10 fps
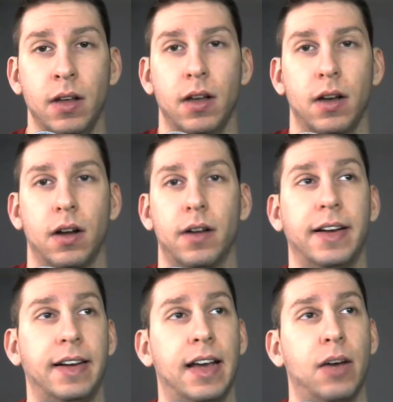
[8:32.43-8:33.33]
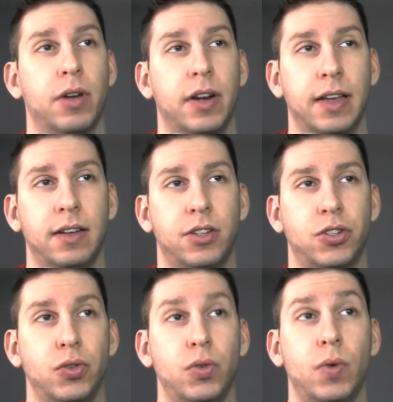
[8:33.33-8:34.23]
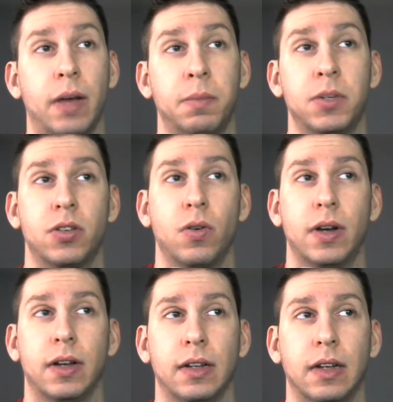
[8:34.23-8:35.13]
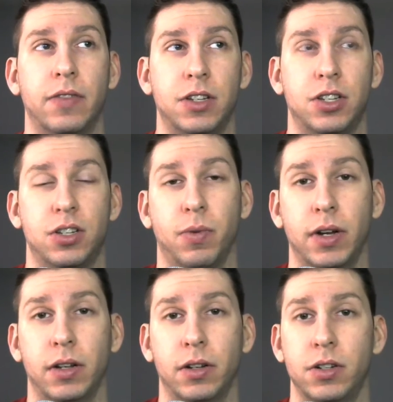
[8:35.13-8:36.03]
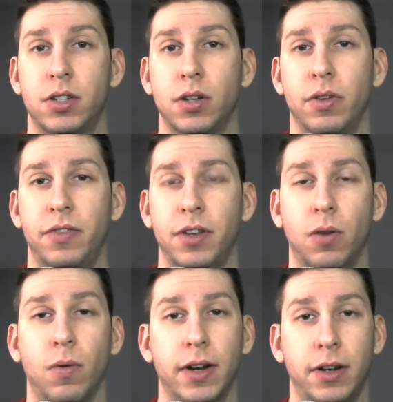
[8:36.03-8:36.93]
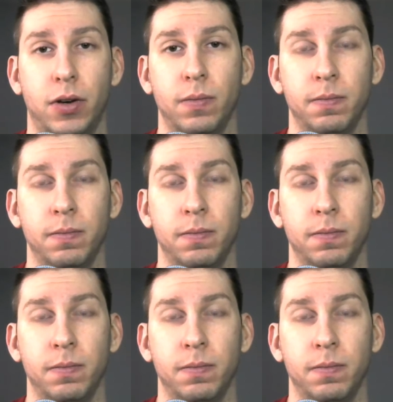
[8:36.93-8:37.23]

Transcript: All right, now we're gonna get into episode 11 spoilers. So if you don't want to know,